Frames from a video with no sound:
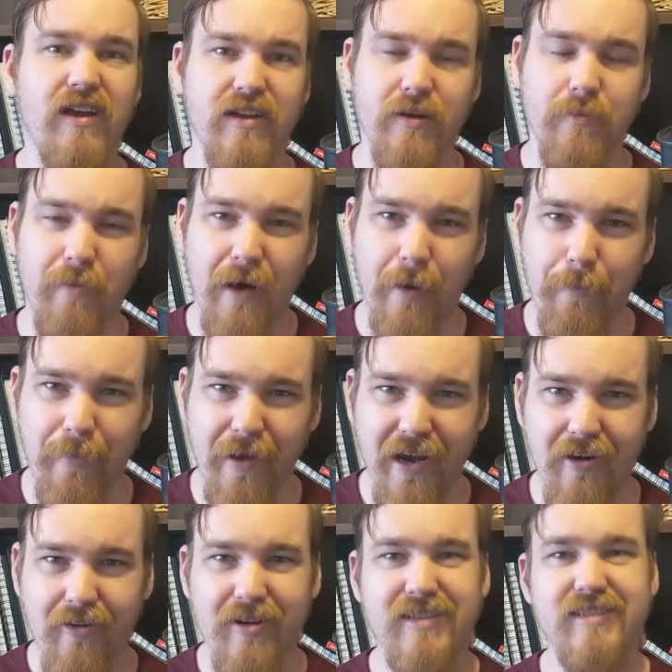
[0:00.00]

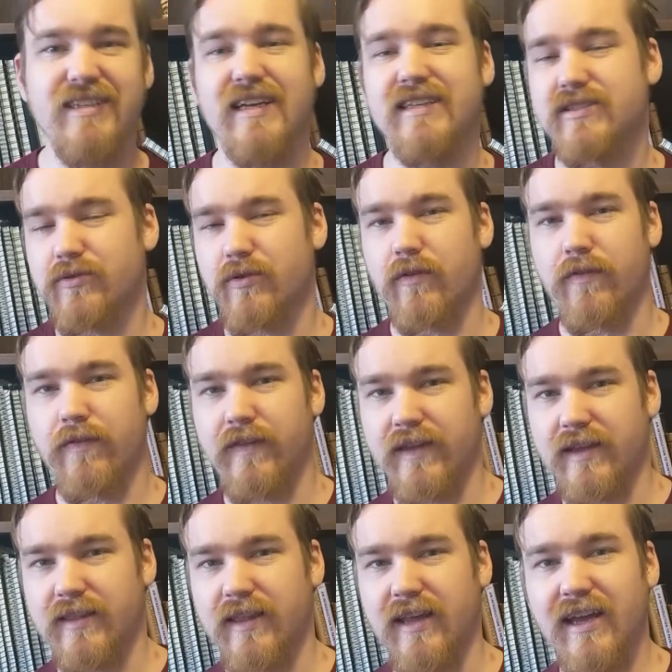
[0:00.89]
barbarians, that sort of
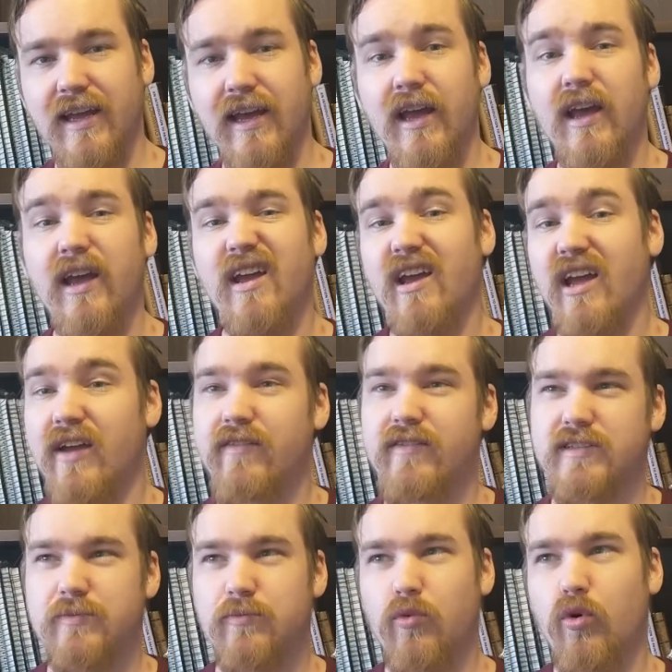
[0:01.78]
thing there. If
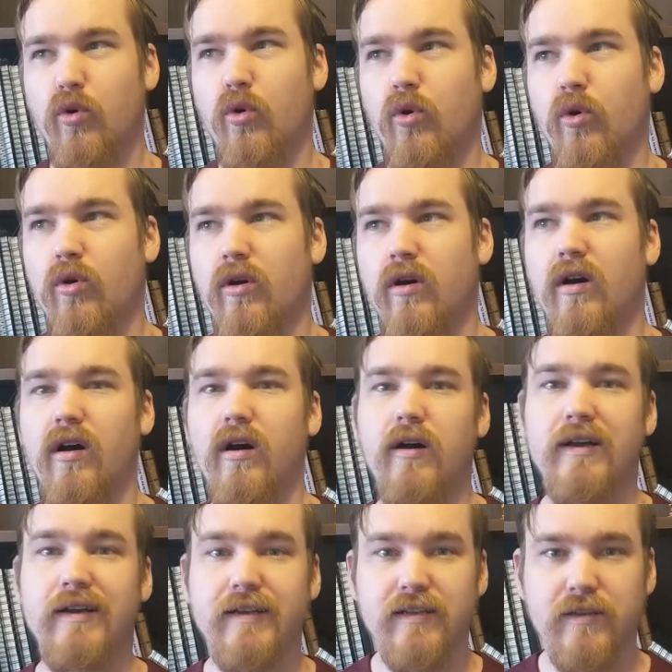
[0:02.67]
it's more
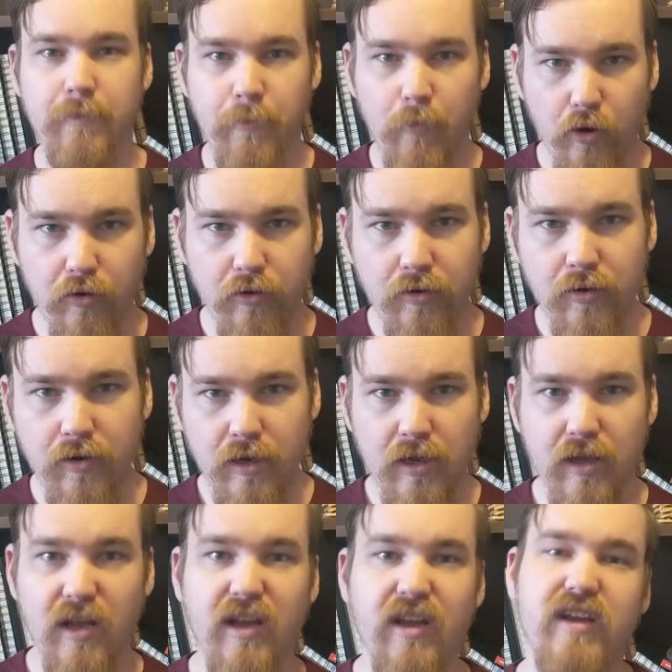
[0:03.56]
modern,
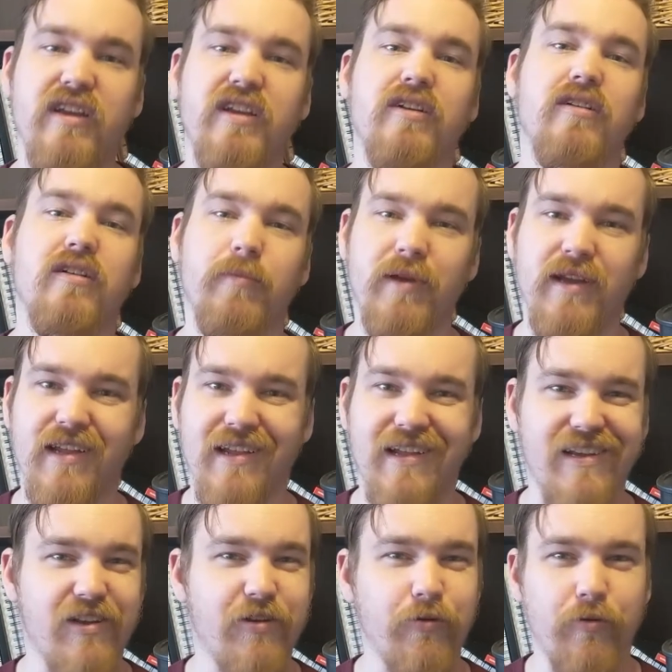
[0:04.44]
you're going to be
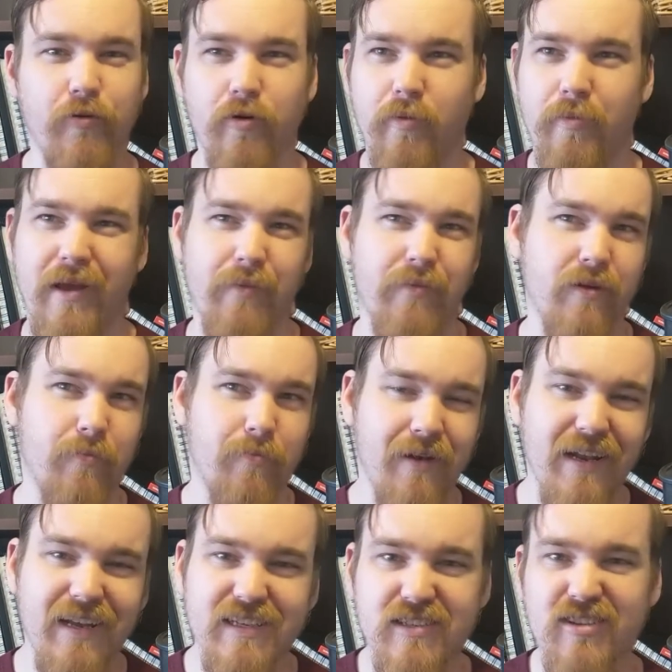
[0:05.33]
like maybe a
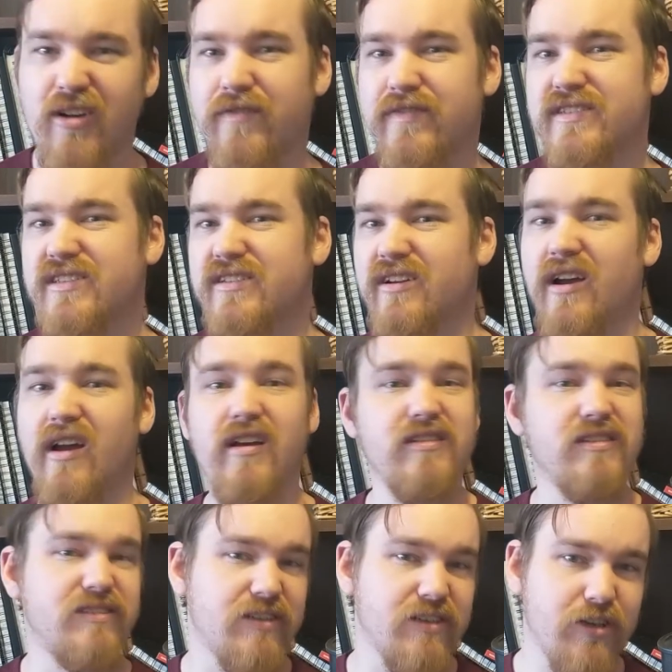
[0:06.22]
police officer, a
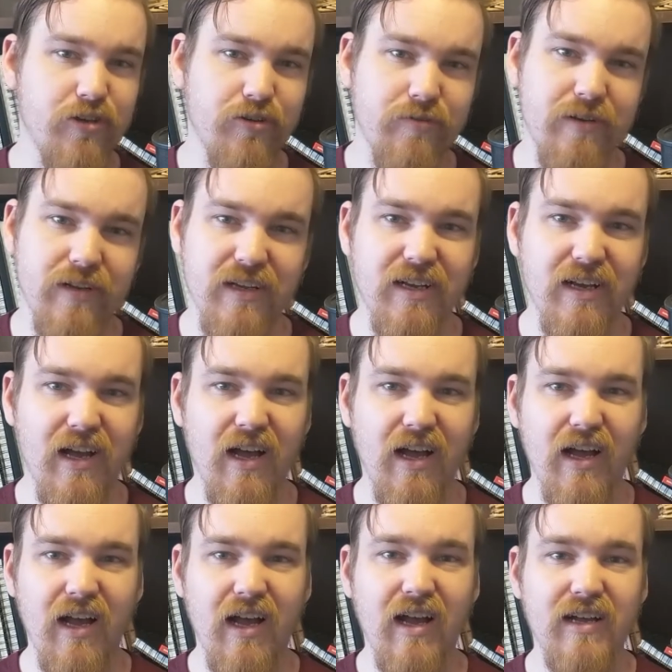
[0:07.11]
security
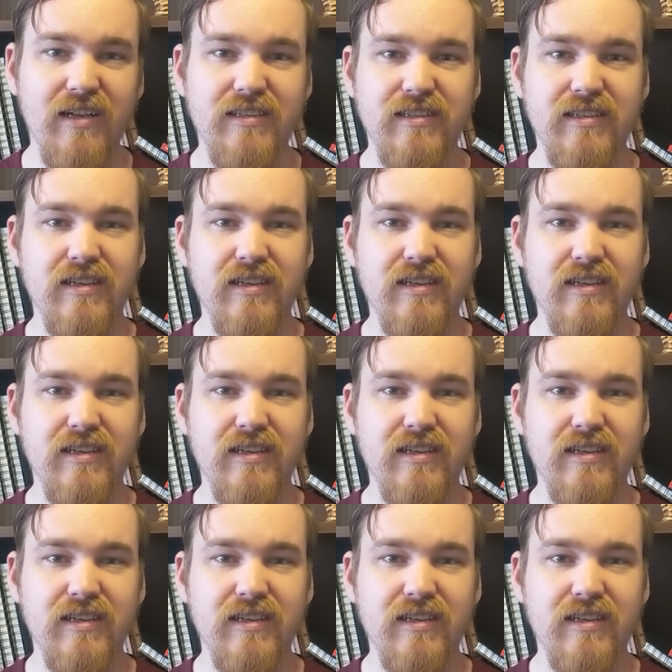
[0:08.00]
guard,